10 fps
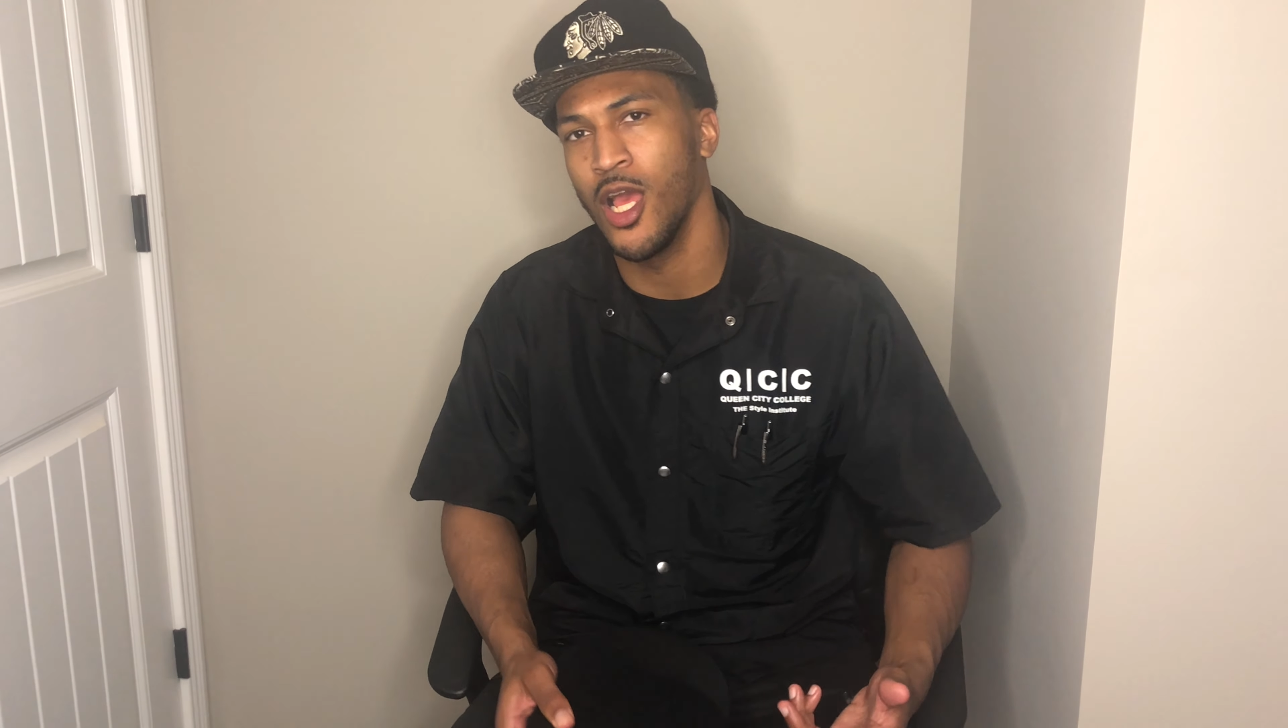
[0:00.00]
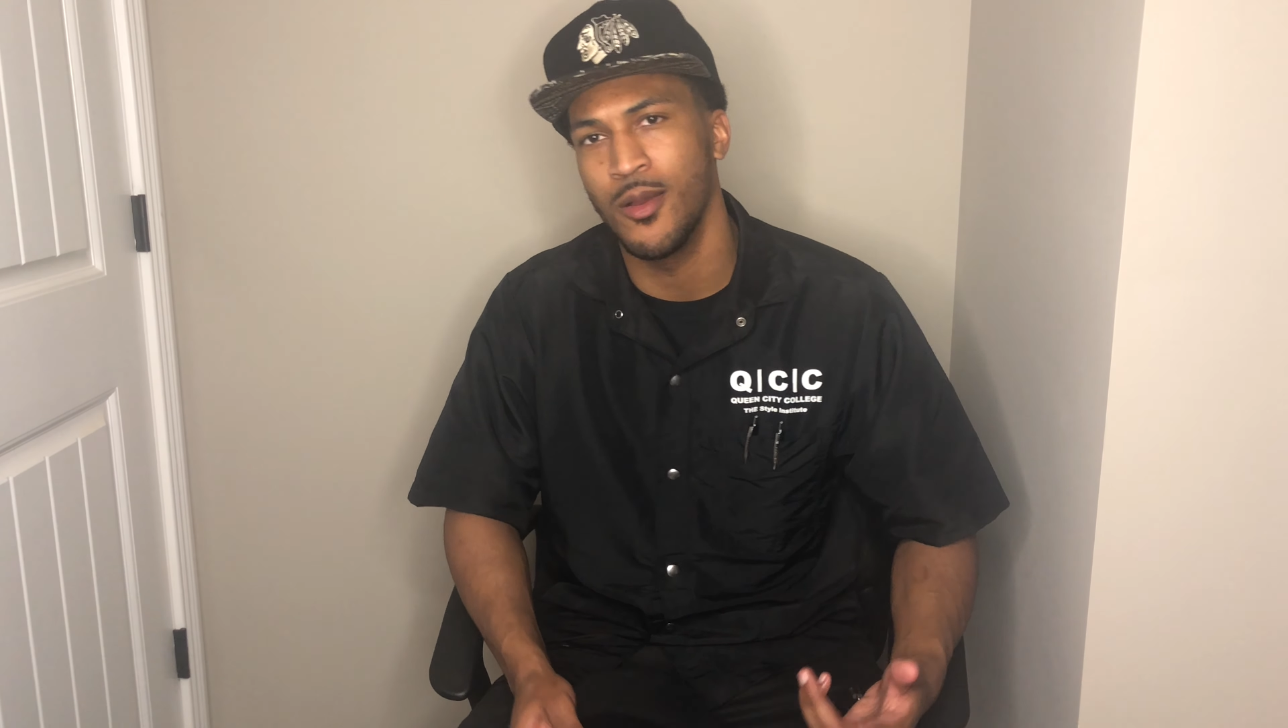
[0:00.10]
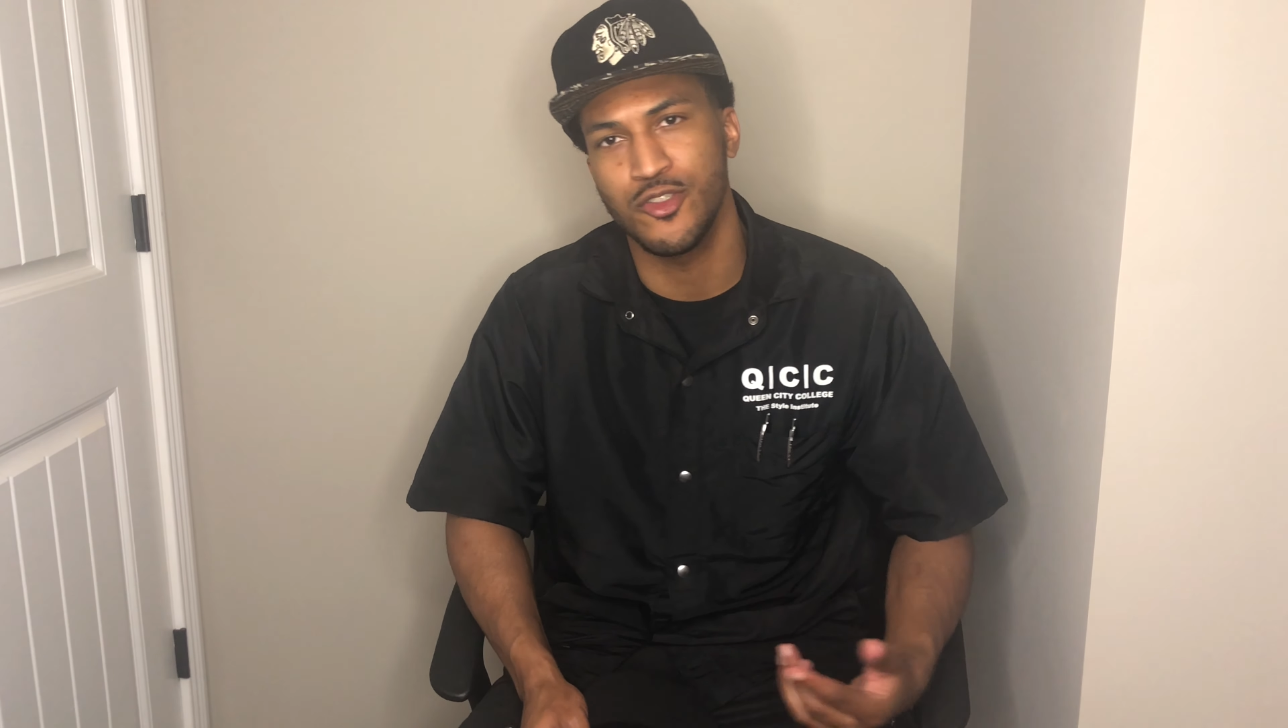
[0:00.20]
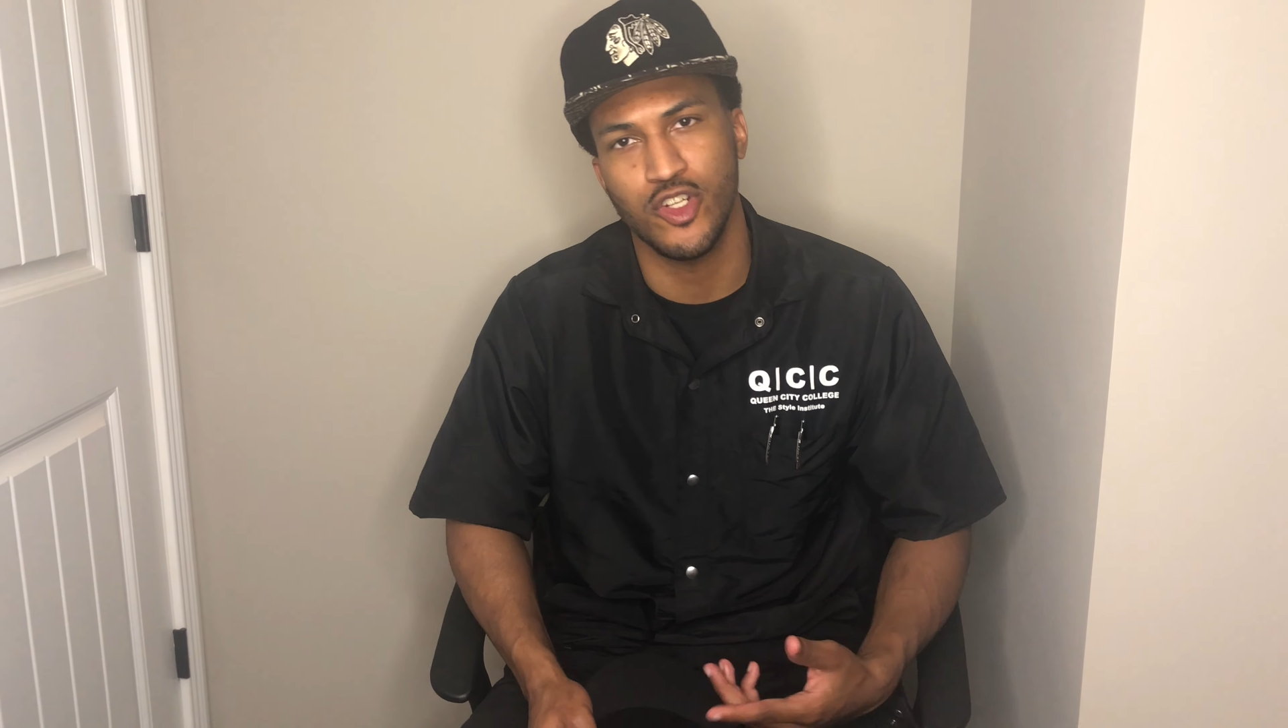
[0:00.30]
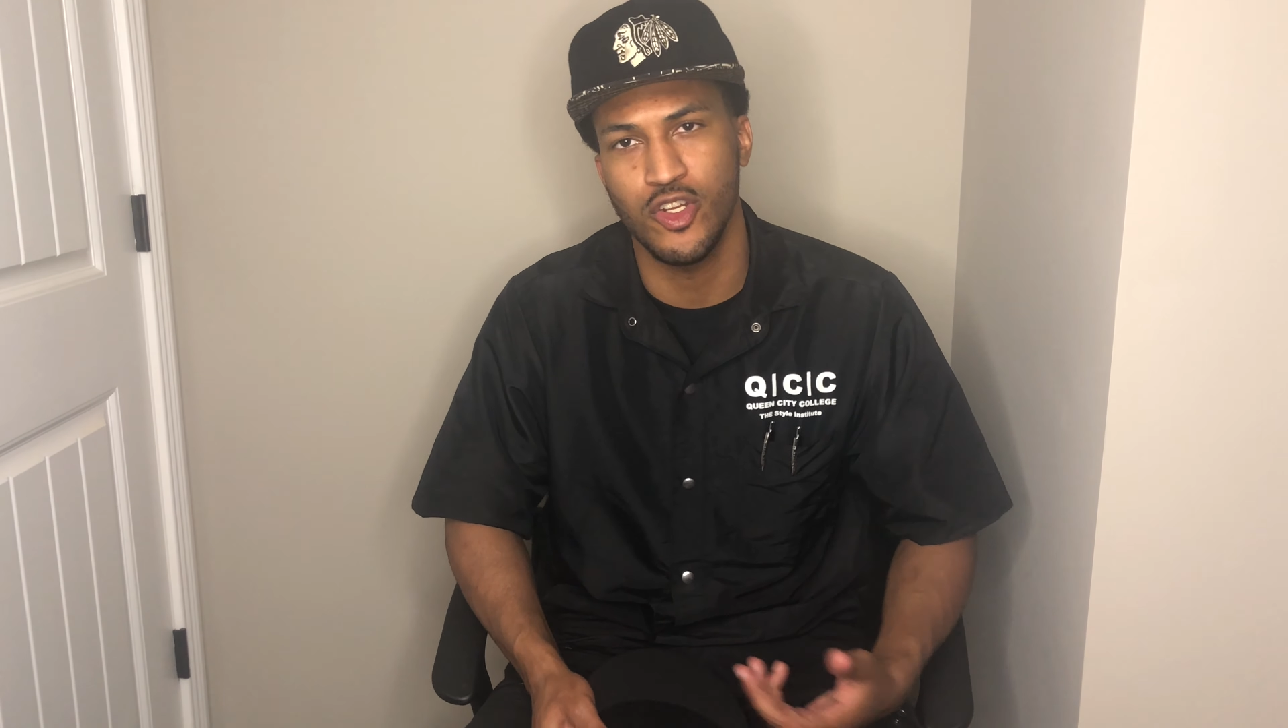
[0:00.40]

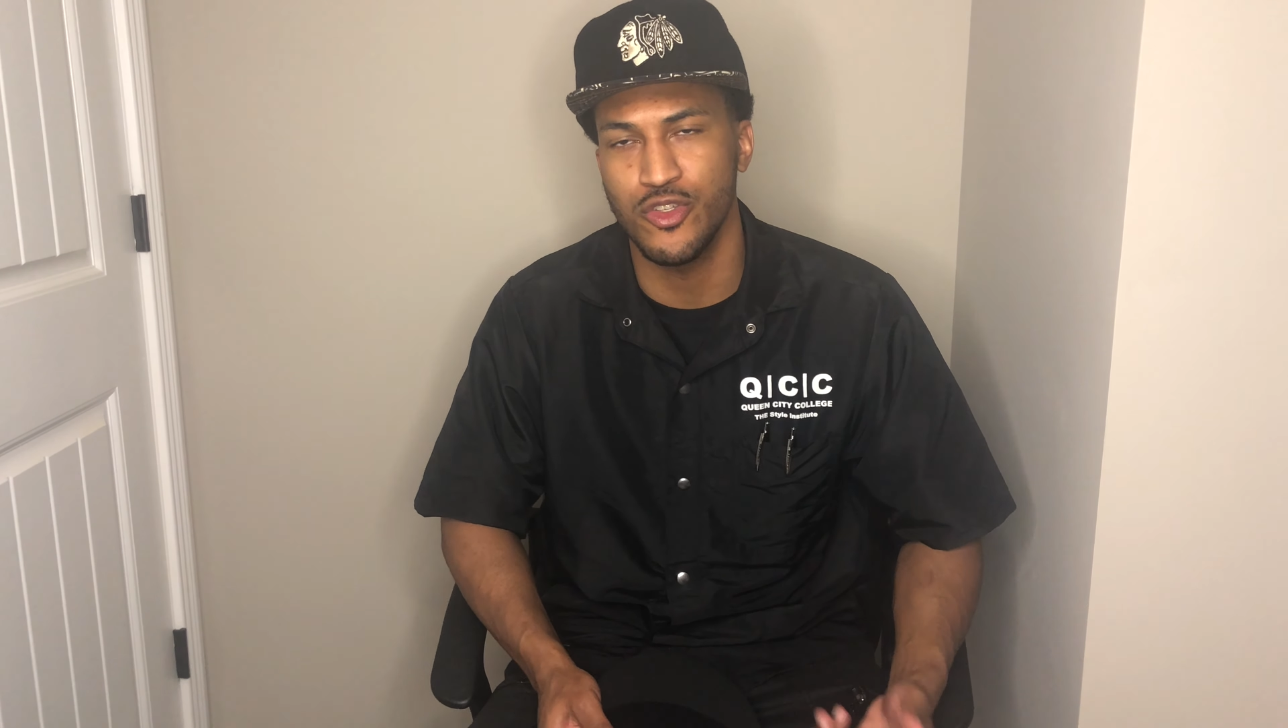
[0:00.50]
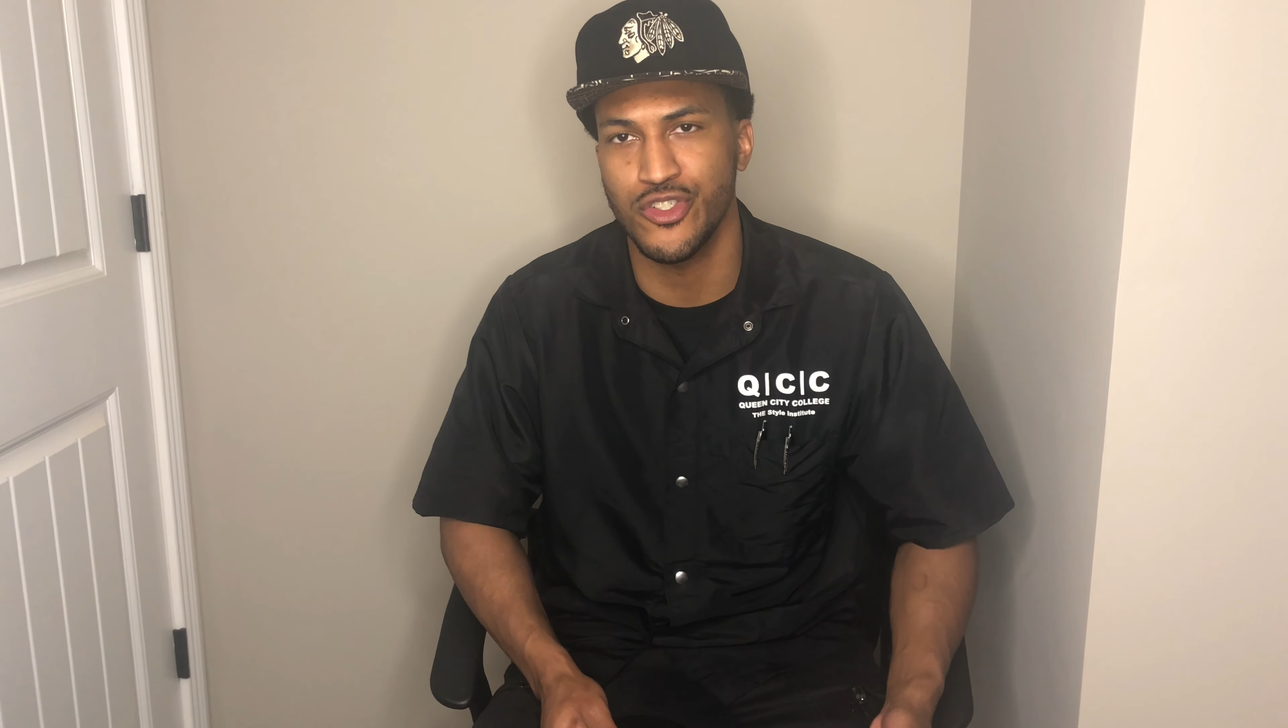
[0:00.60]
share with